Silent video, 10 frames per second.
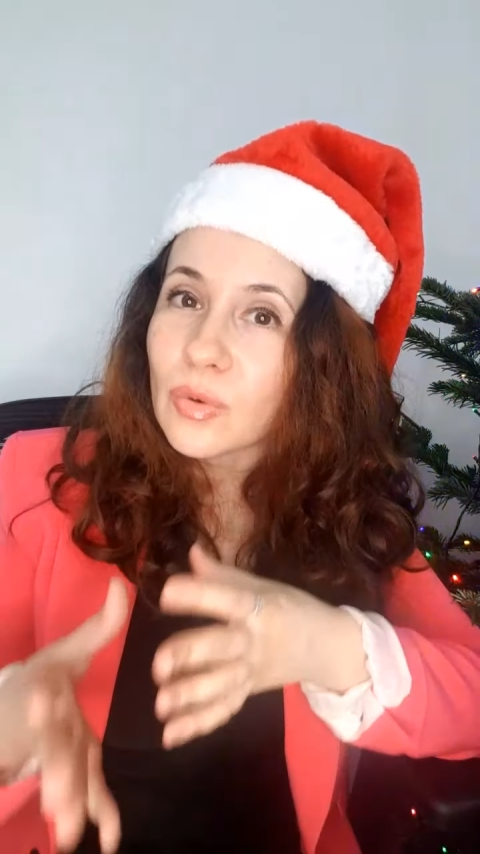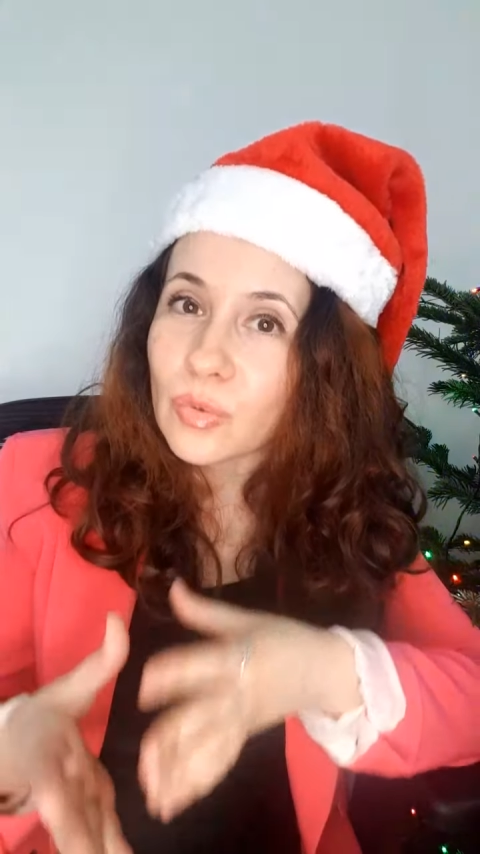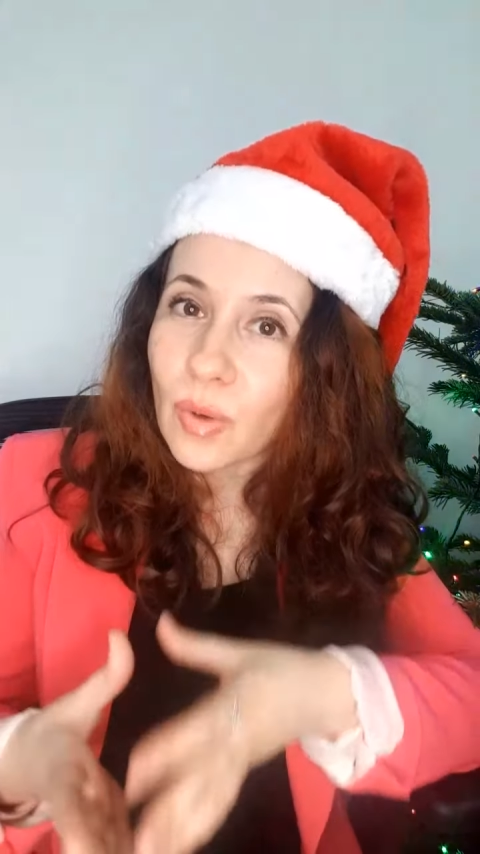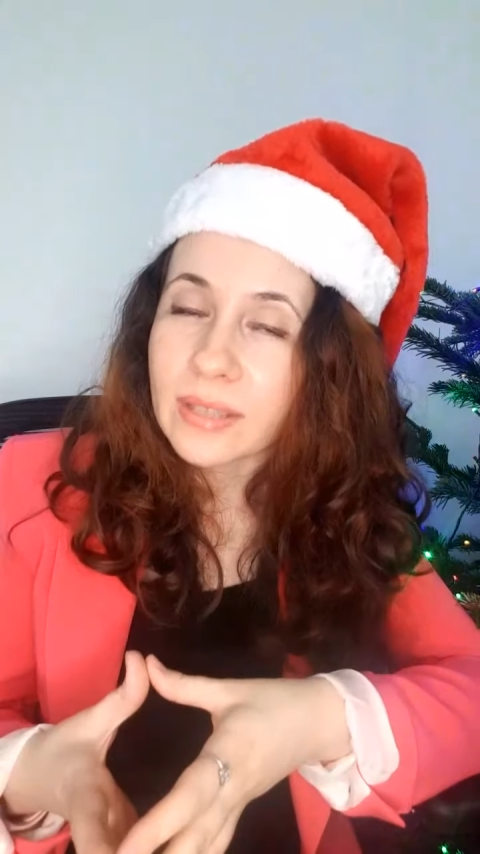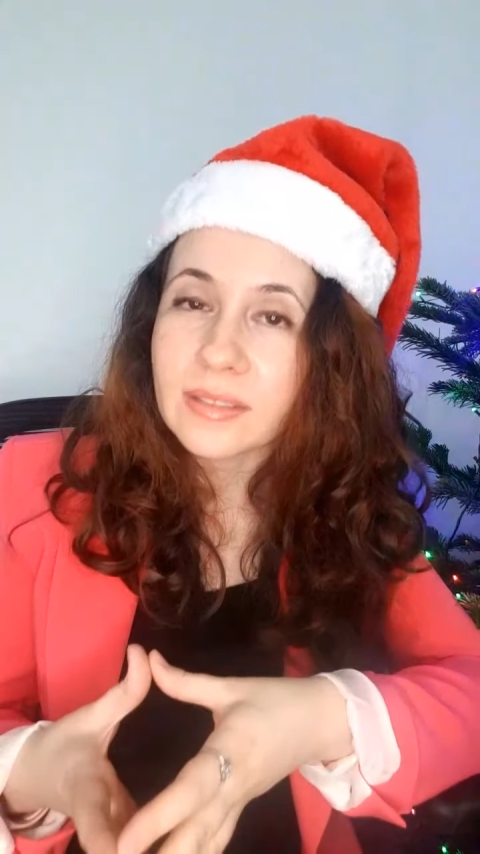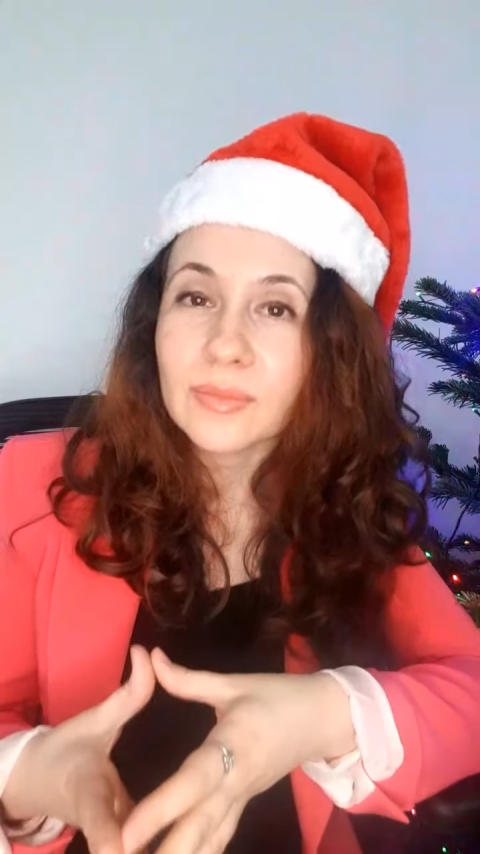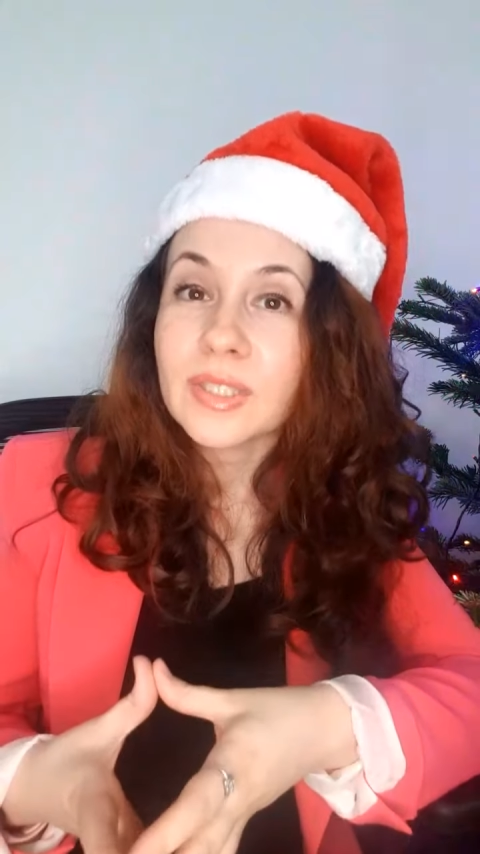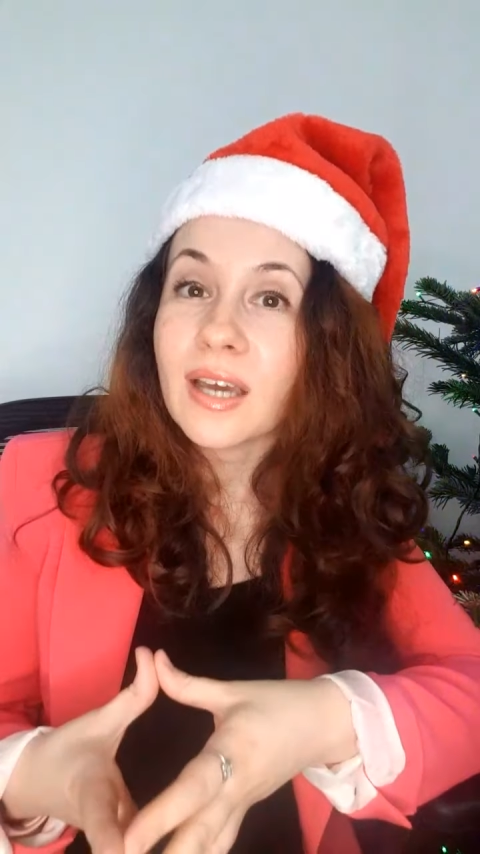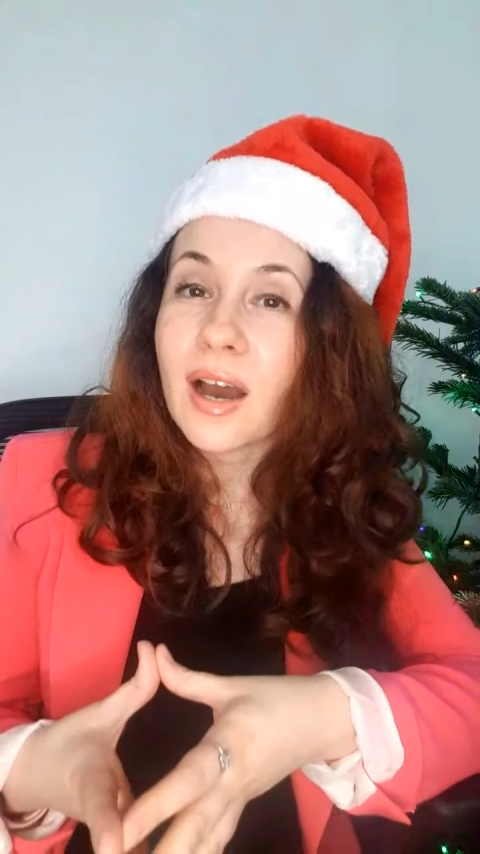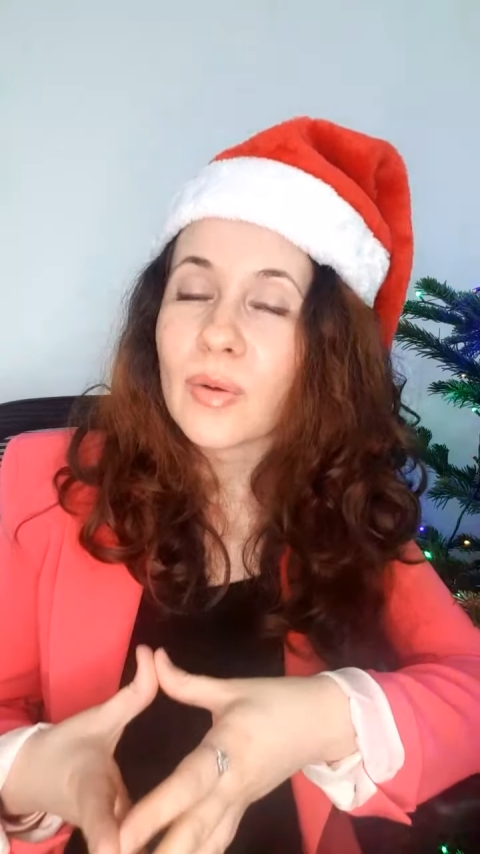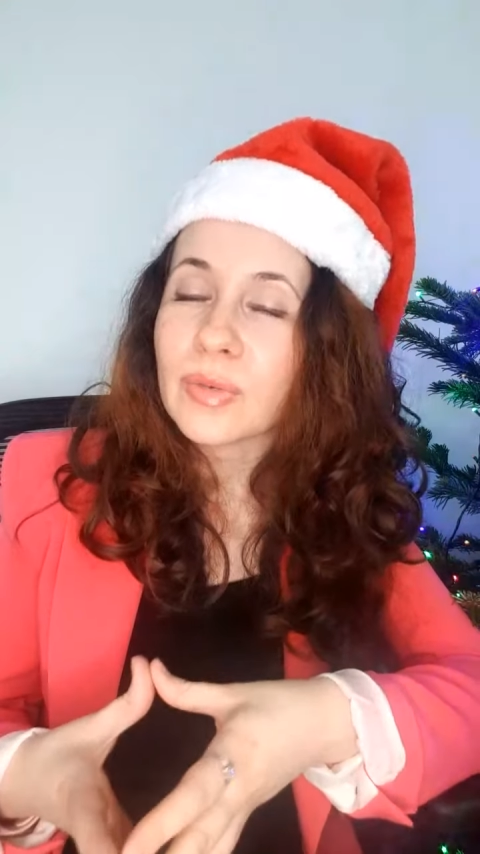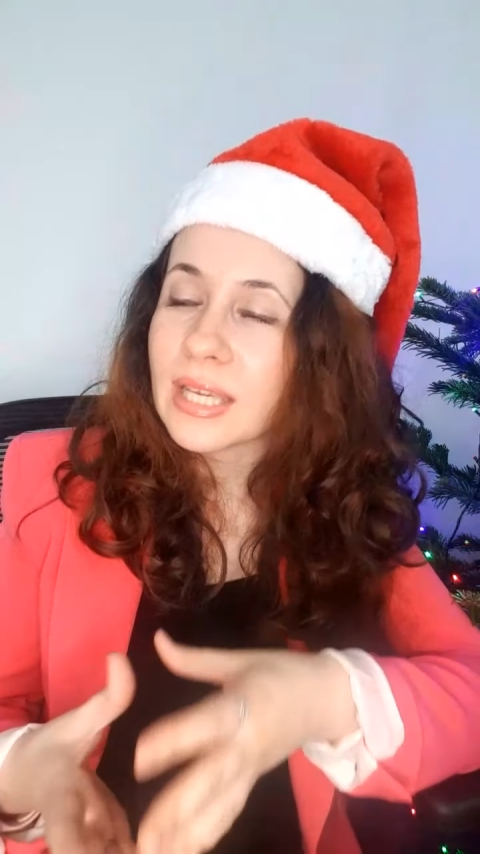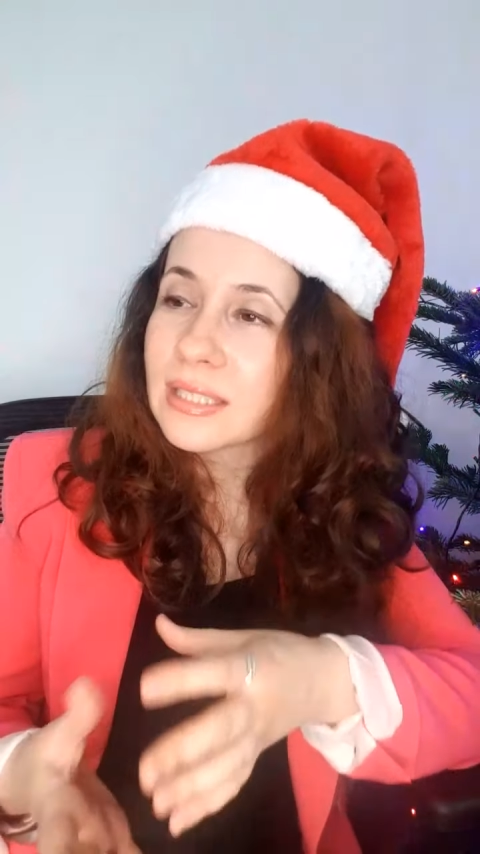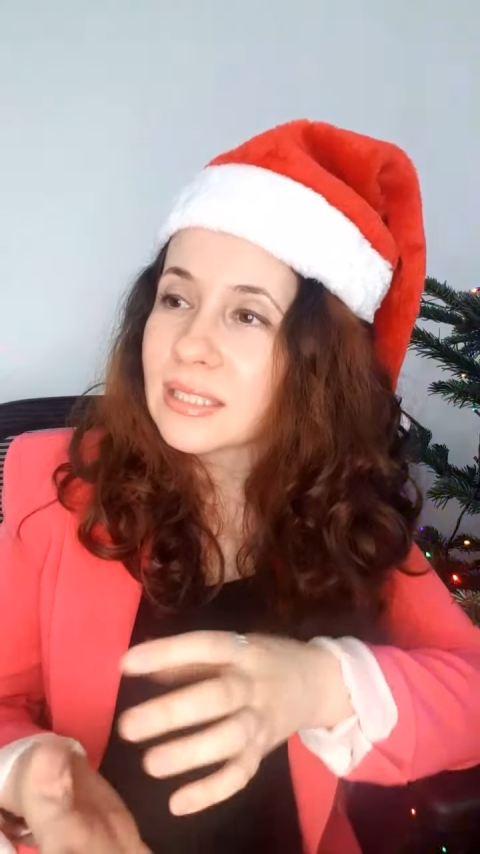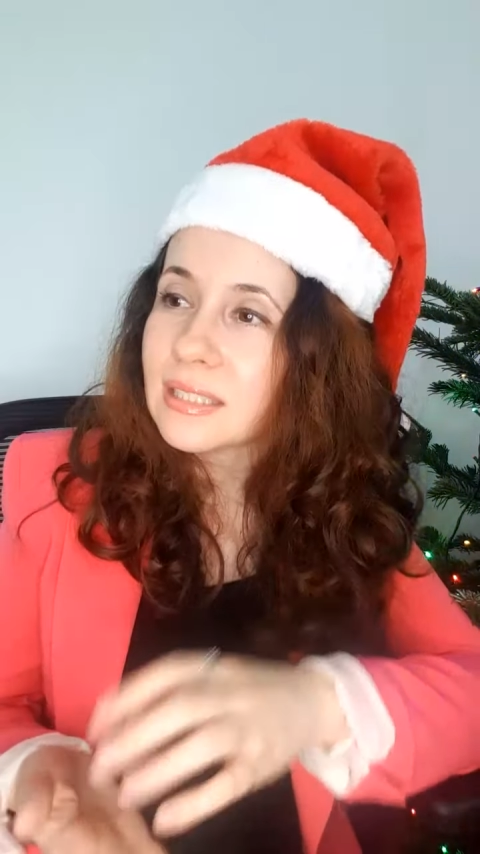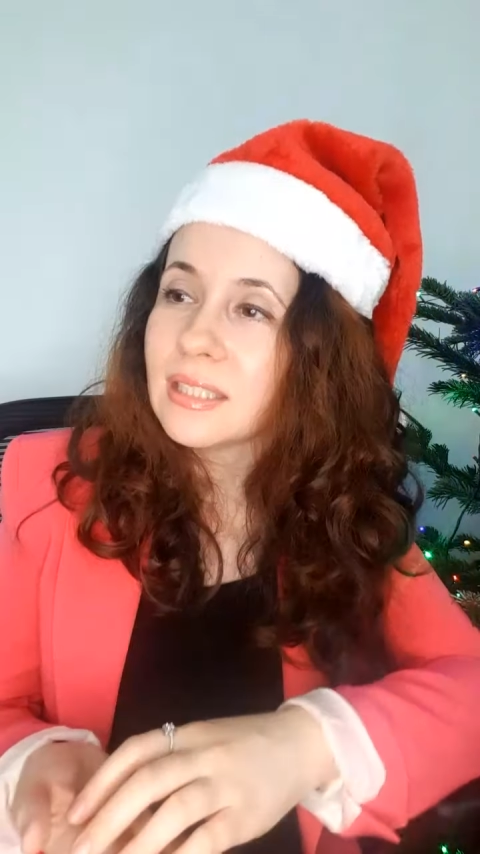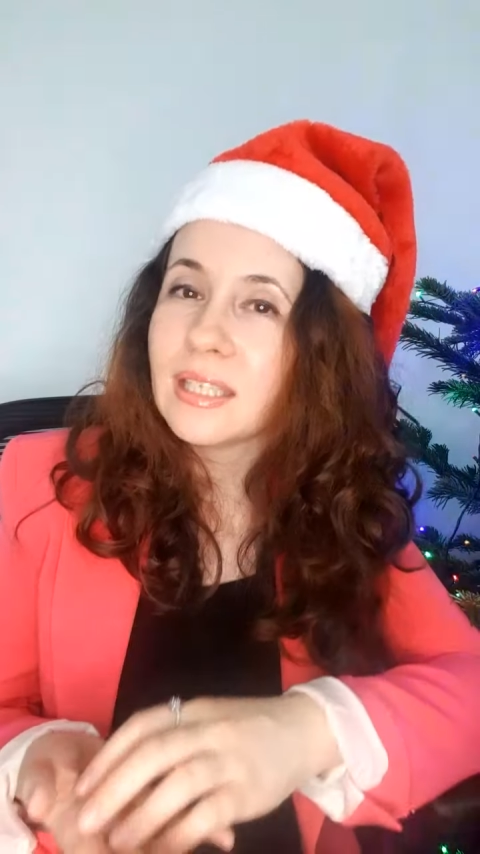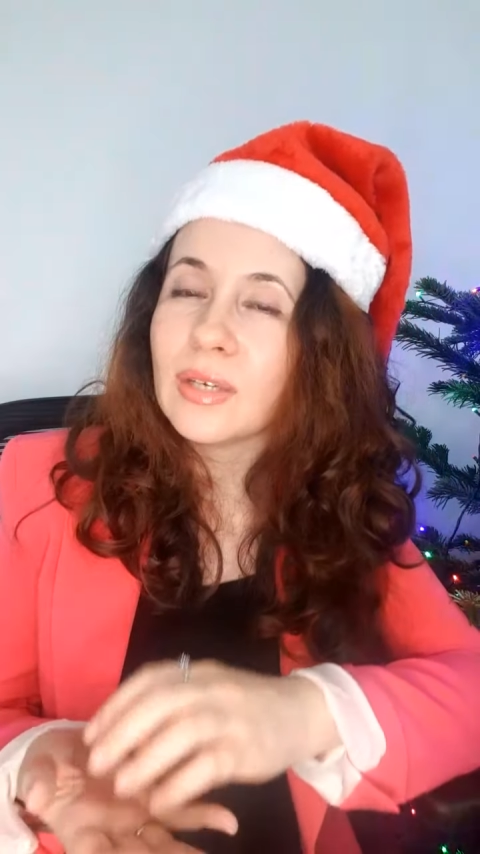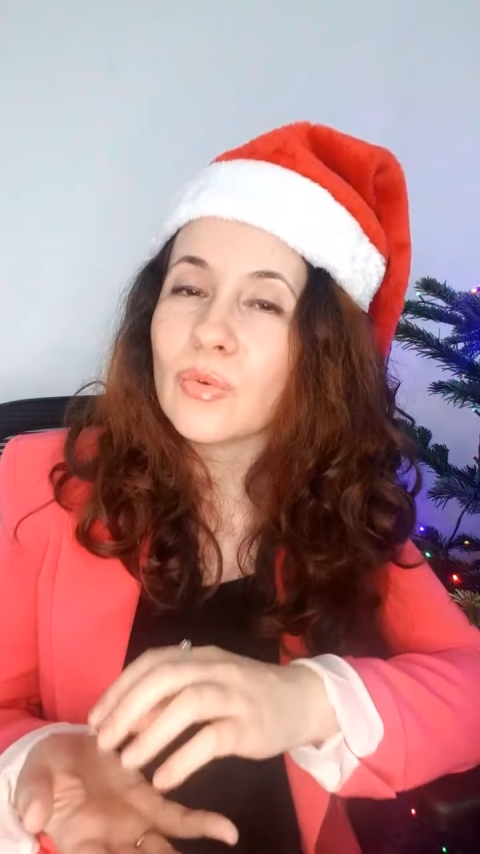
write them down, and see